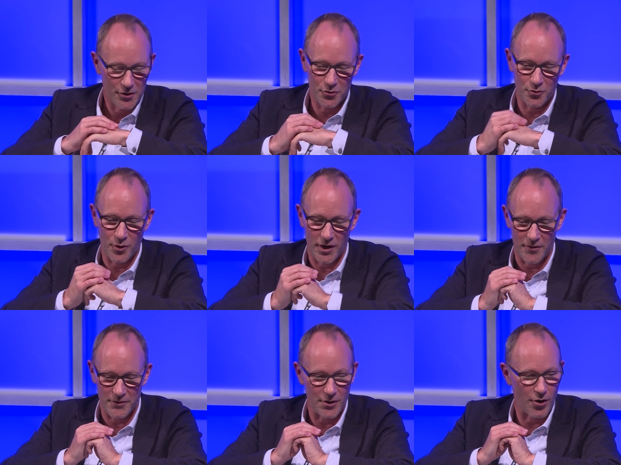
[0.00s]
to uh,
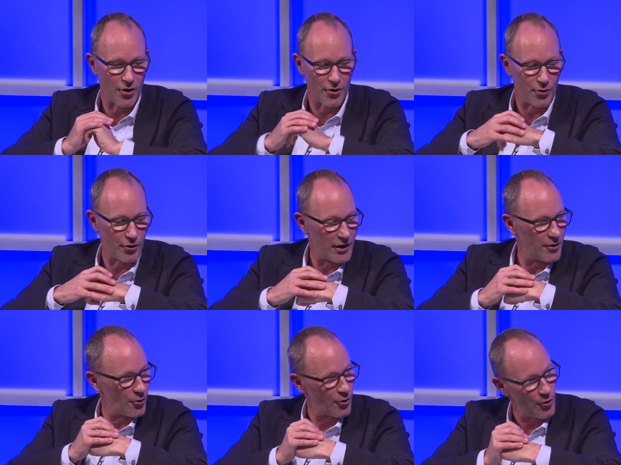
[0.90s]
VR or,
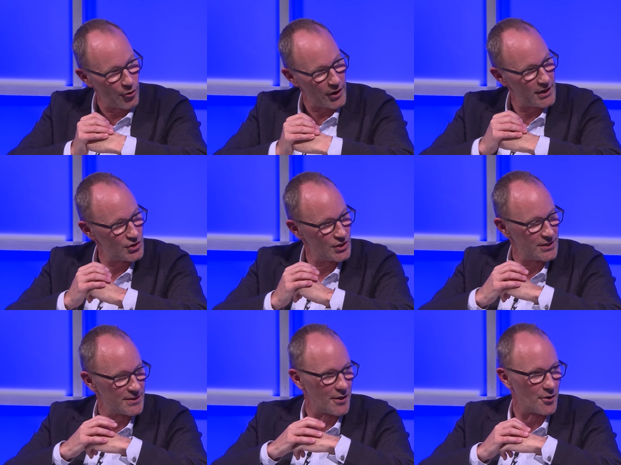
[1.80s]
or, or, AG.
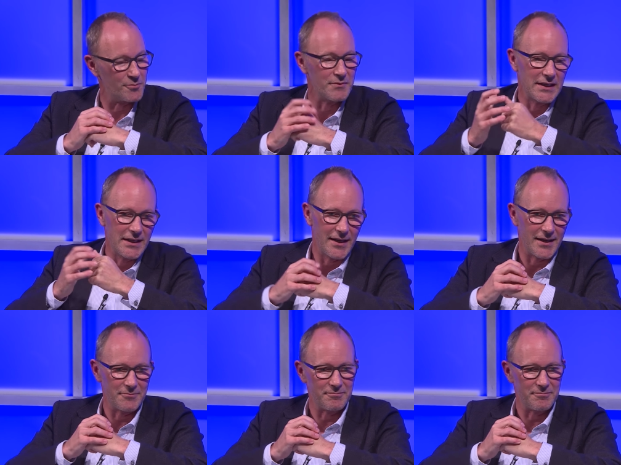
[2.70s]
So uh,